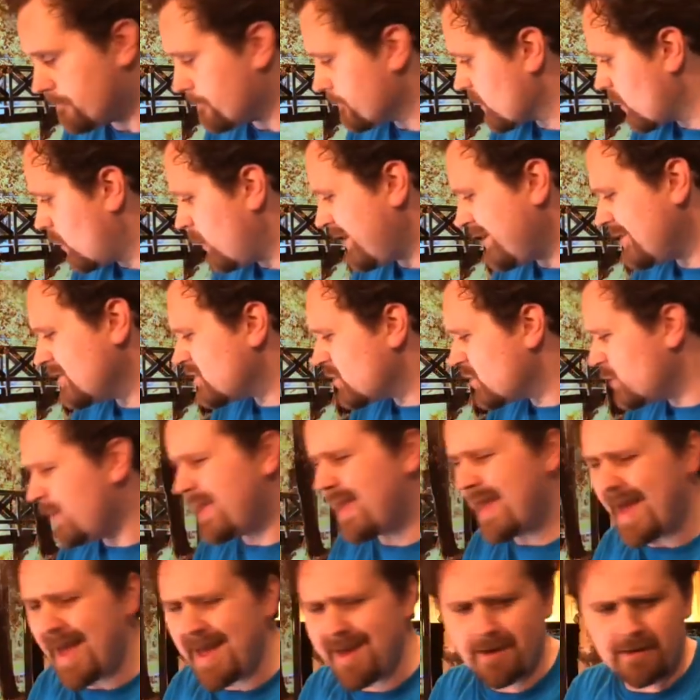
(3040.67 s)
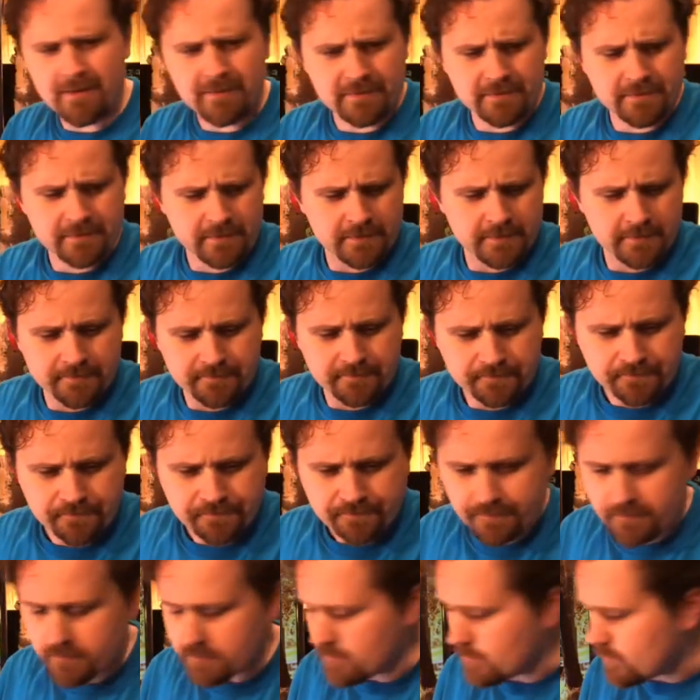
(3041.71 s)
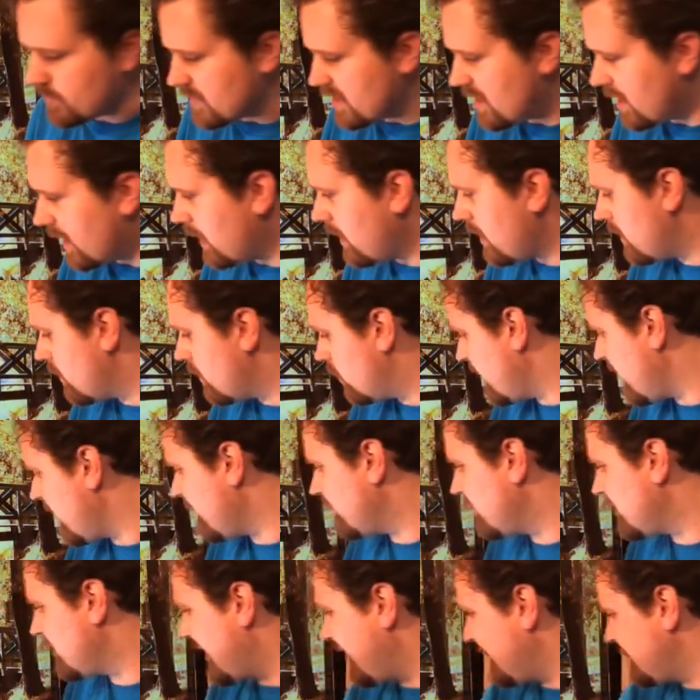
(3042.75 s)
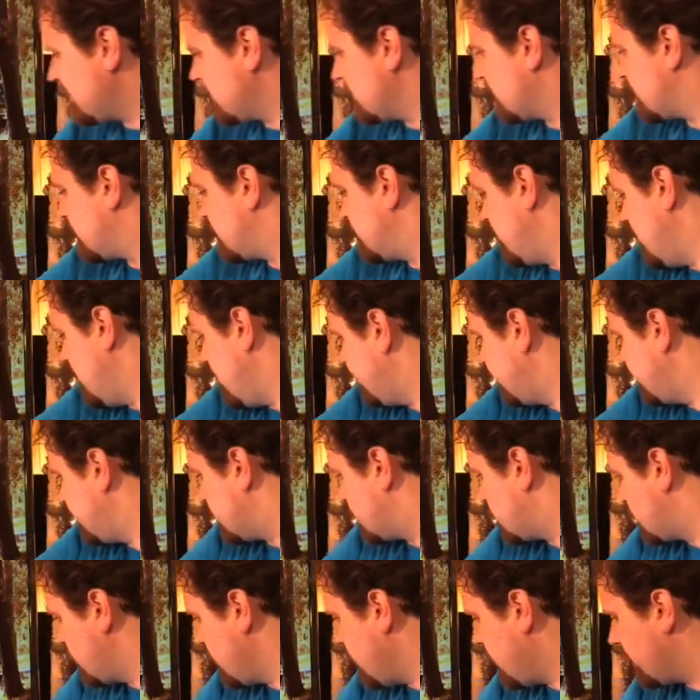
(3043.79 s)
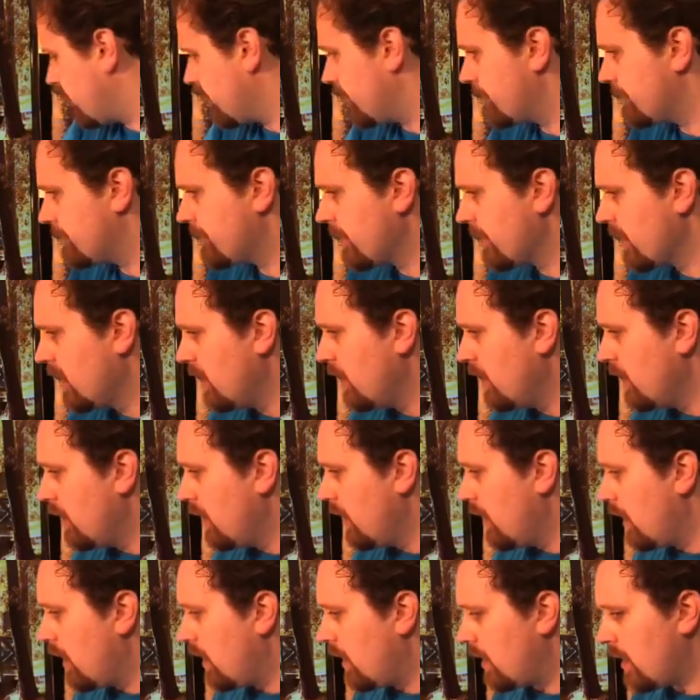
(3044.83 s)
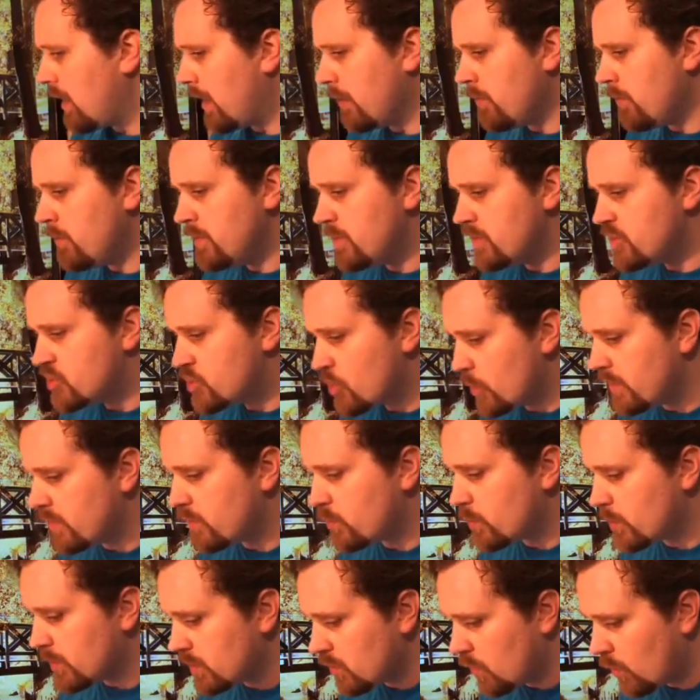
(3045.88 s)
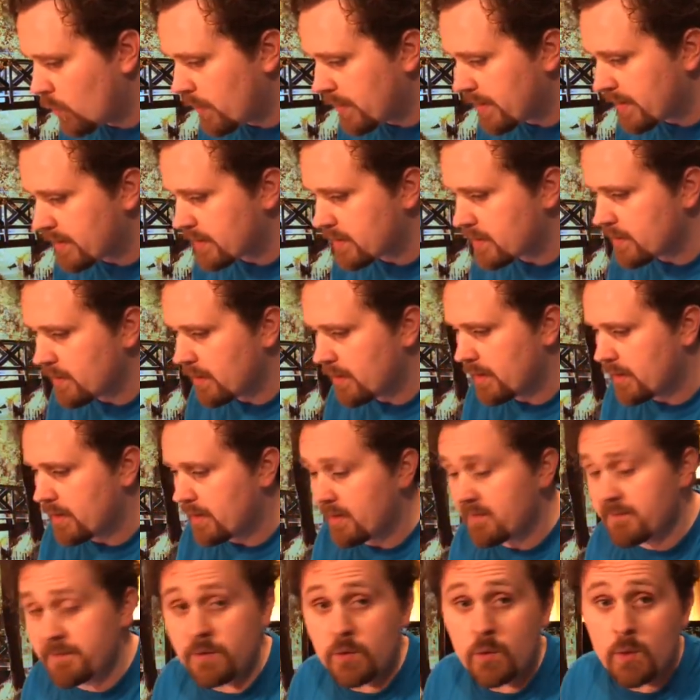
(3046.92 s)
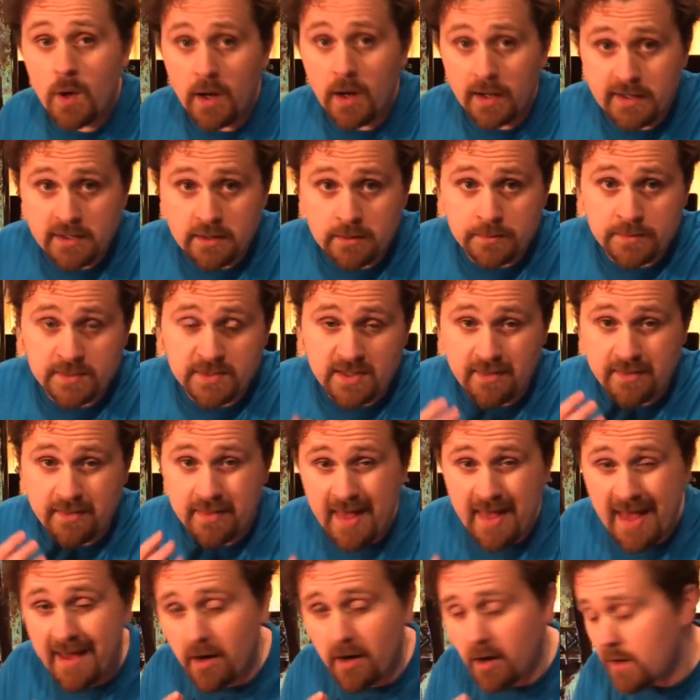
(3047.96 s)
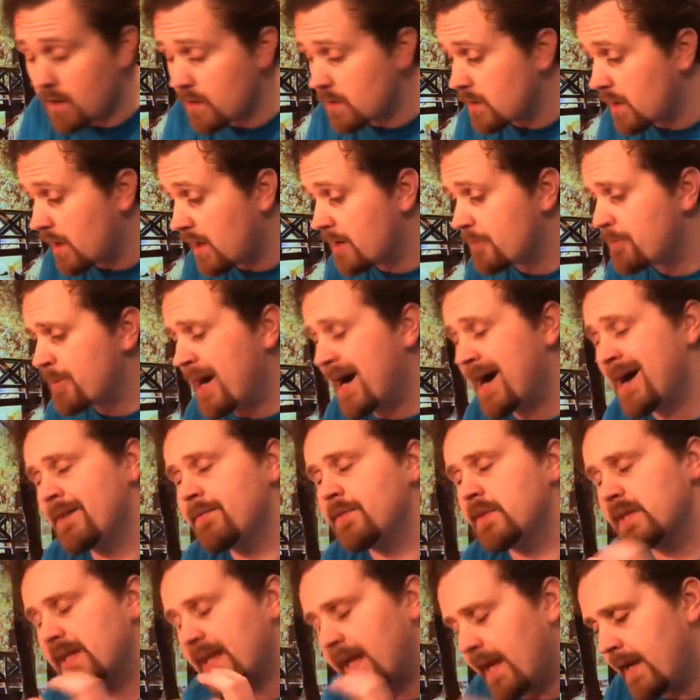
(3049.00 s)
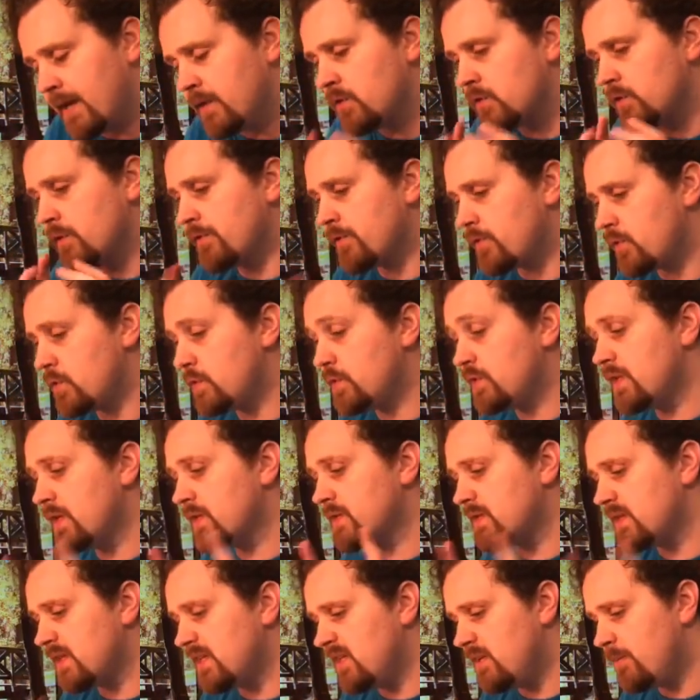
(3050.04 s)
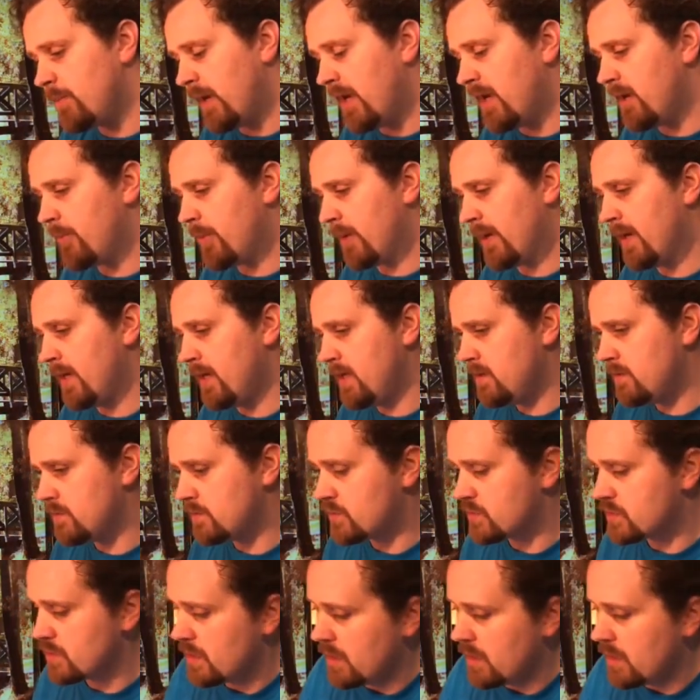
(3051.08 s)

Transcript: What else do we have? Uh, we have lots of stuff to show. Uh, I want to show you real quick uh, a few items that are up on the Candle Enthusiast eBay page.